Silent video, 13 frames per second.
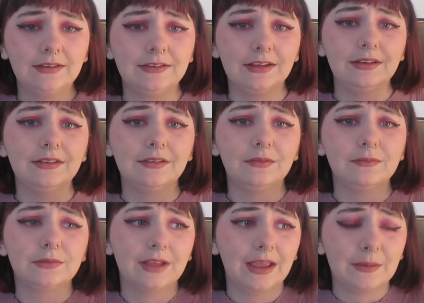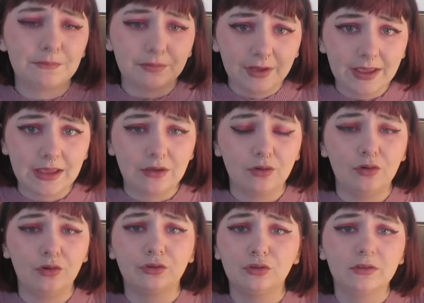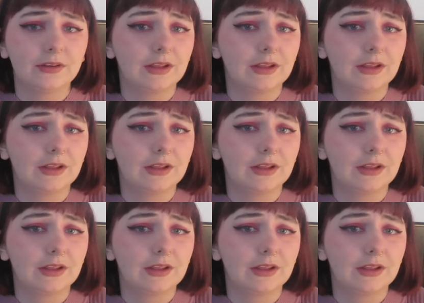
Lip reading: didn't take a break or shut the